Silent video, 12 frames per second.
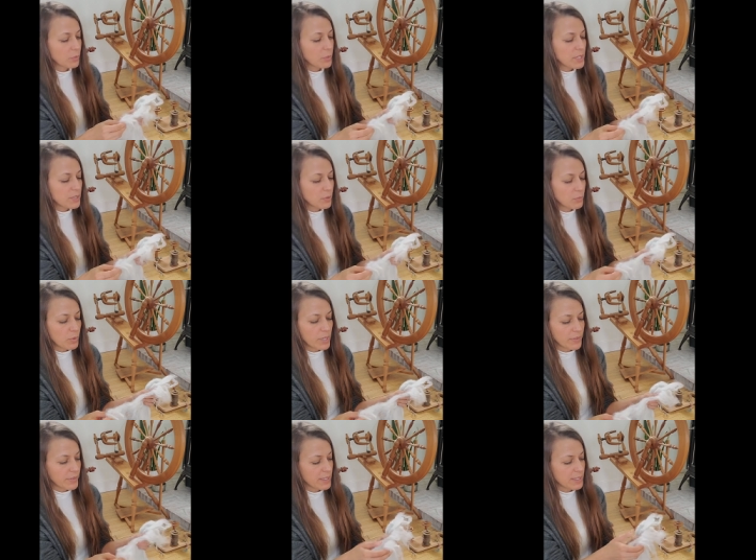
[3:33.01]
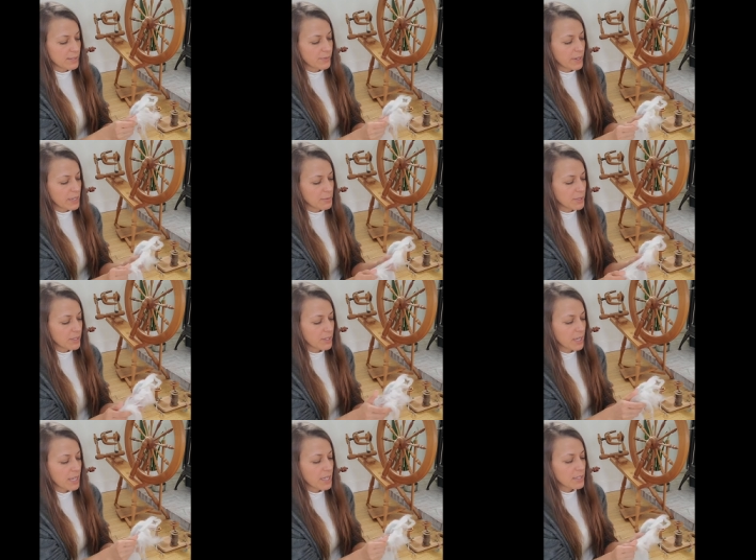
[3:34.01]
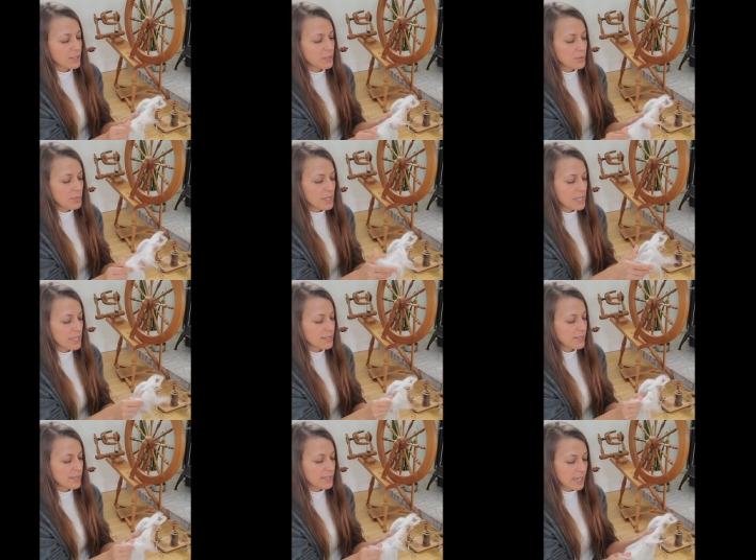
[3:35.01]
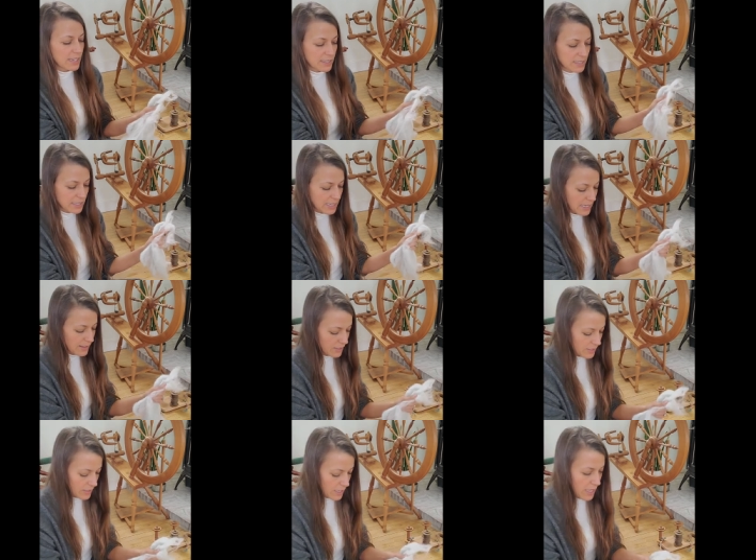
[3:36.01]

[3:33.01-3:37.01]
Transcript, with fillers: We don't want this fiber to be stuck together.